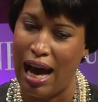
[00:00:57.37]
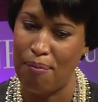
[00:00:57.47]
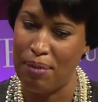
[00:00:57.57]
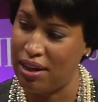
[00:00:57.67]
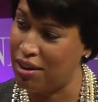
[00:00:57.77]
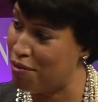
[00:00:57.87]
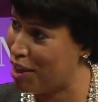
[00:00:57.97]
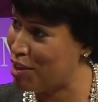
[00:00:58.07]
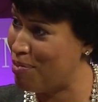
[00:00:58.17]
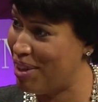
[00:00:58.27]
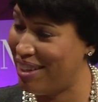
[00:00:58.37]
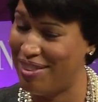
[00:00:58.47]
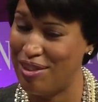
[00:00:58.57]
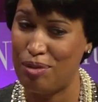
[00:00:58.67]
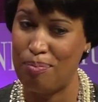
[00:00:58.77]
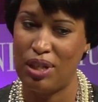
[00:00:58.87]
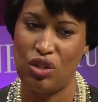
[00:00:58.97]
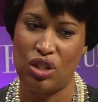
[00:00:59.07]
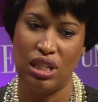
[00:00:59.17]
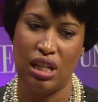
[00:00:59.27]
I made an investment in this
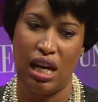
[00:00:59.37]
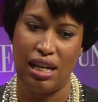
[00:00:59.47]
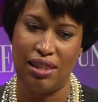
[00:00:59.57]
budget